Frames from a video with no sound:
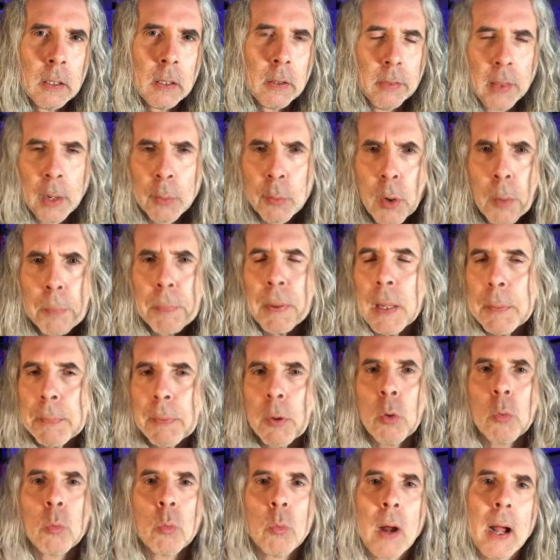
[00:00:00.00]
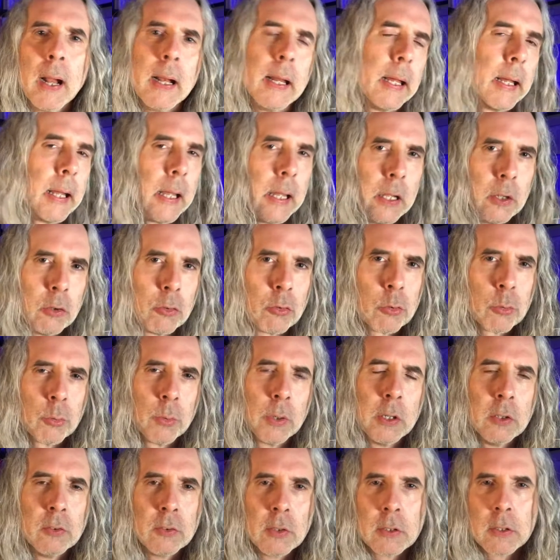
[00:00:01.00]
There were people writing
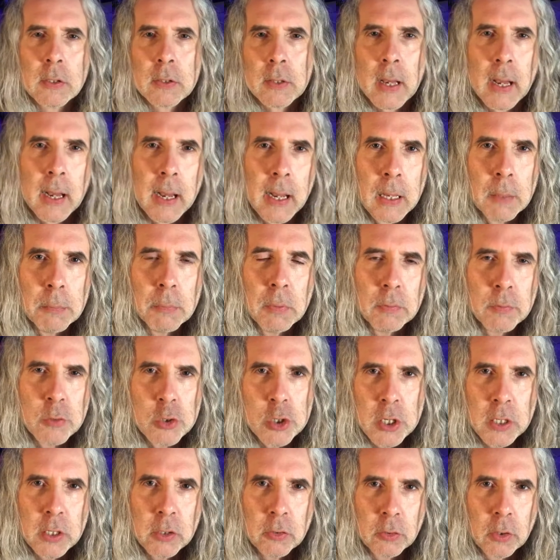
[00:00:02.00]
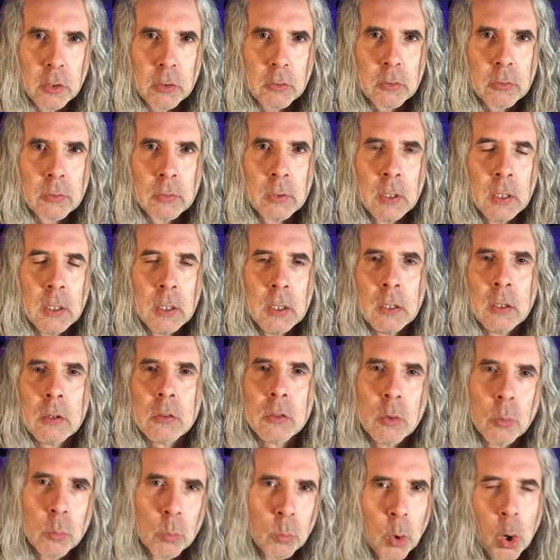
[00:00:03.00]
histories at the time of Jesus,
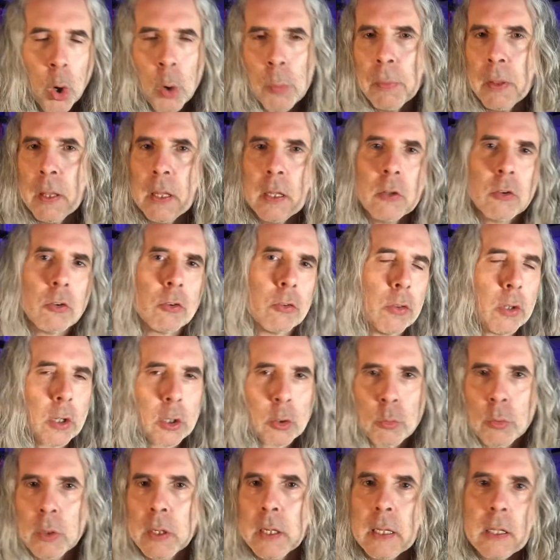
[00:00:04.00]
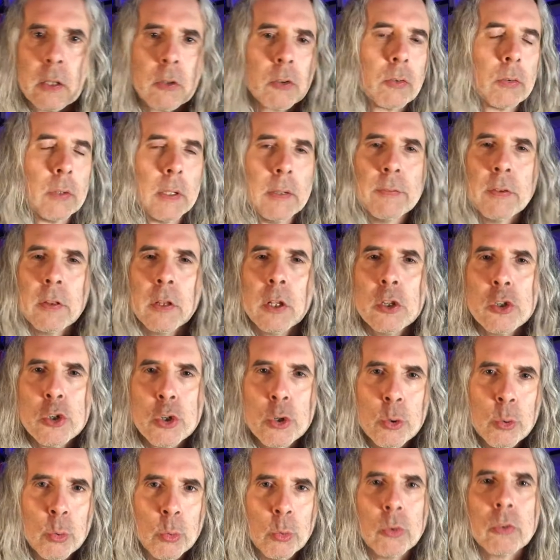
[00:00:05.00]
the Romans, the Greeks, even the
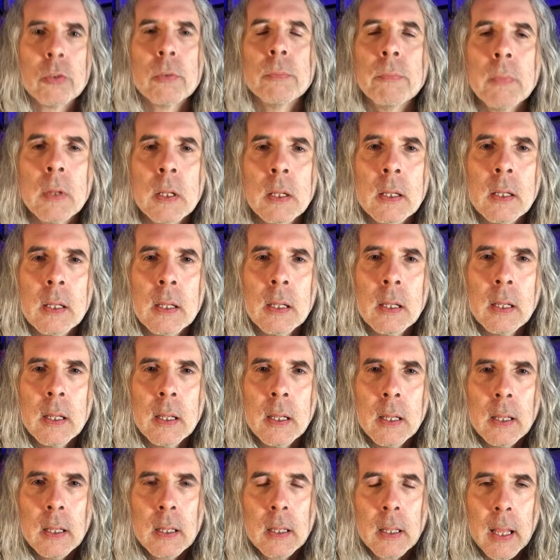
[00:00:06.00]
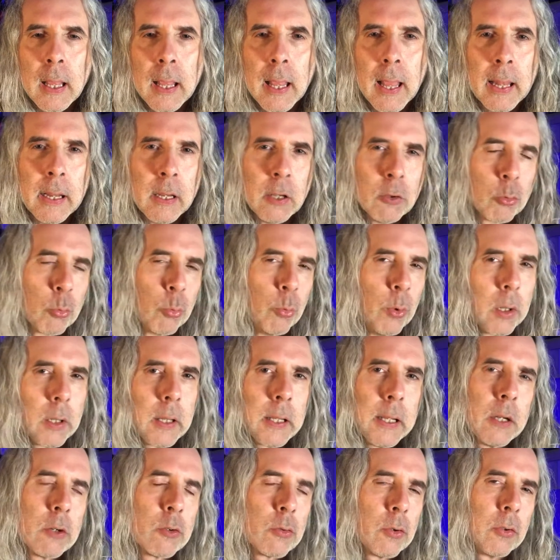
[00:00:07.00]
Jews. And it's
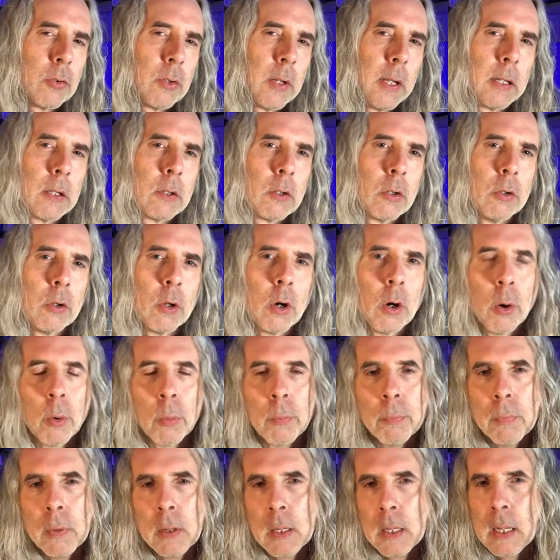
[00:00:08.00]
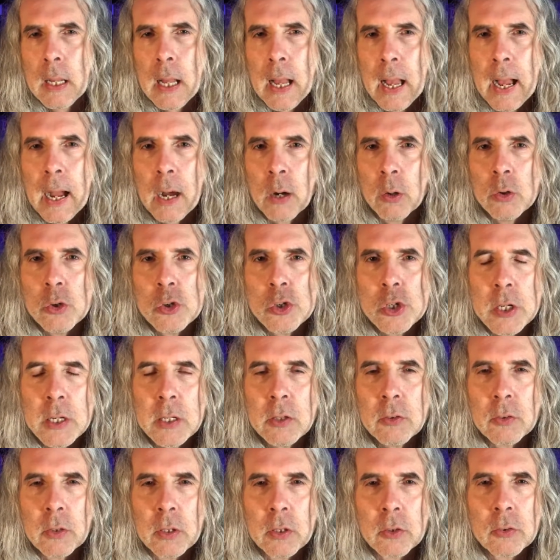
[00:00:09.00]
really interesting to note how
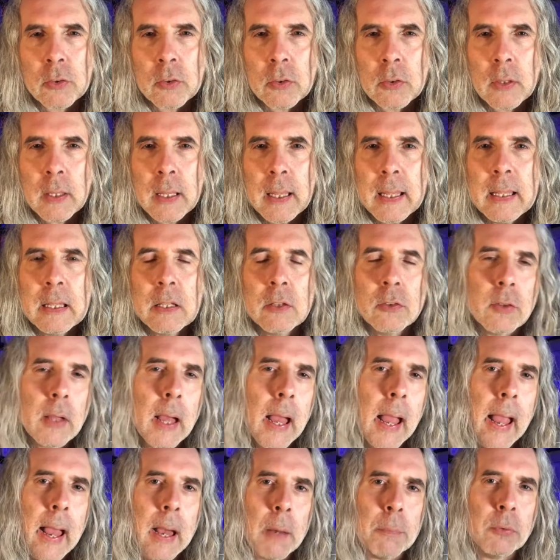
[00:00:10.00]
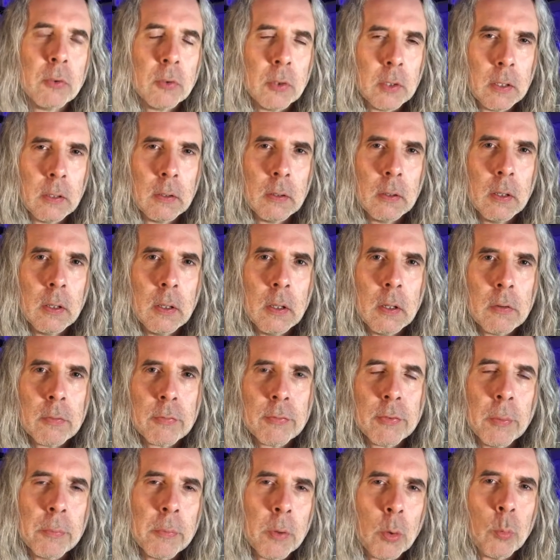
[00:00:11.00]
Jesus is absent
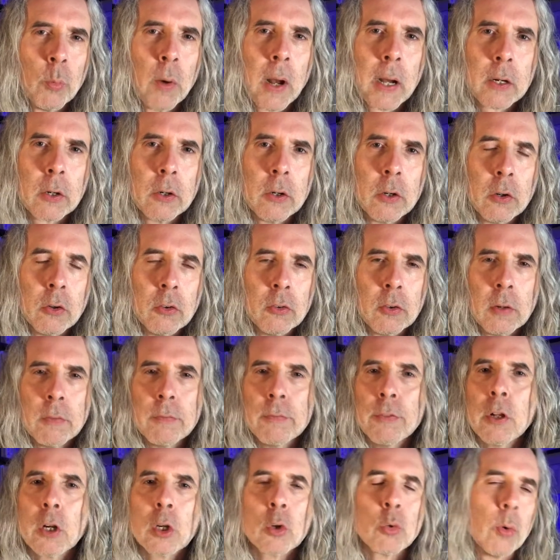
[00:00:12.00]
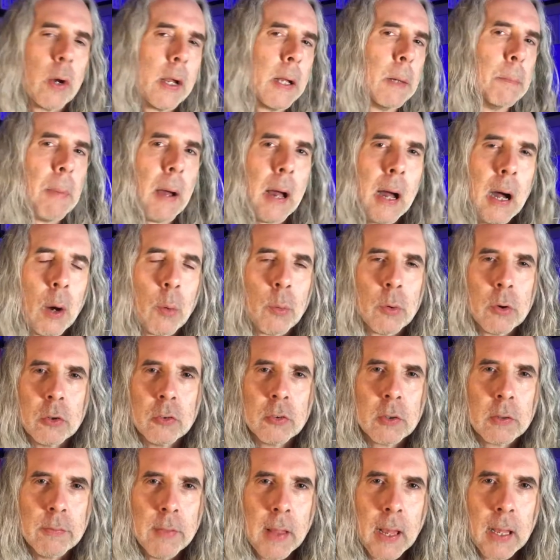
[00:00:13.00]
from the records of the great
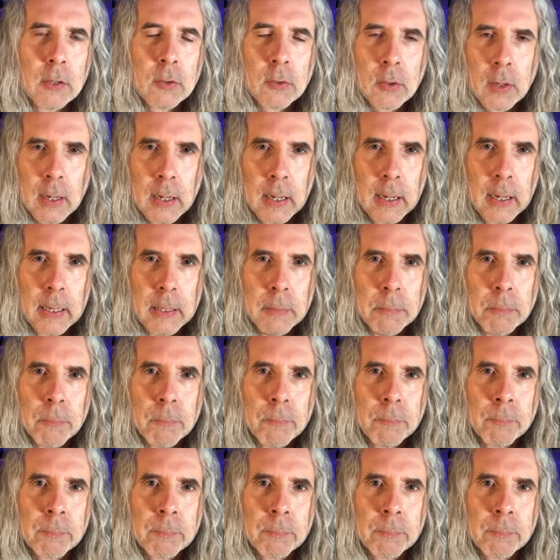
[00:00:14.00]
powers of that time.